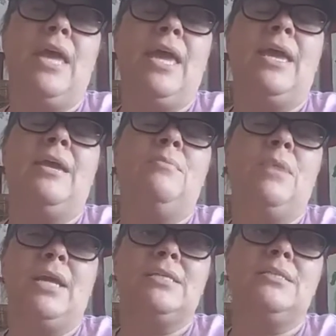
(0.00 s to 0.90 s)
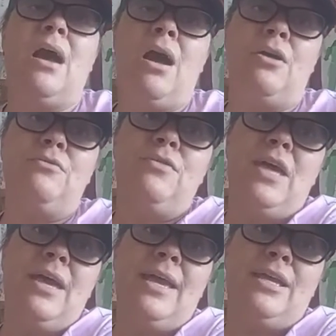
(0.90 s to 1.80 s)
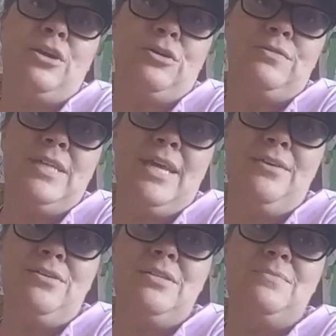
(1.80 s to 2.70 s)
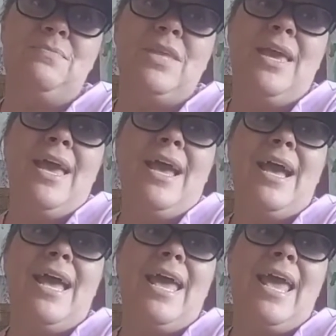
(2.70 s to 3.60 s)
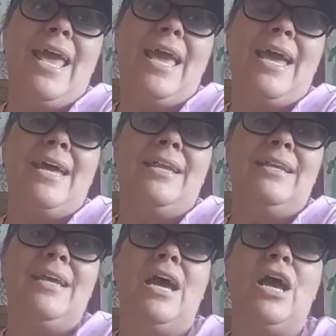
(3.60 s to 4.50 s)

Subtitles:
a mix of a year of tales, and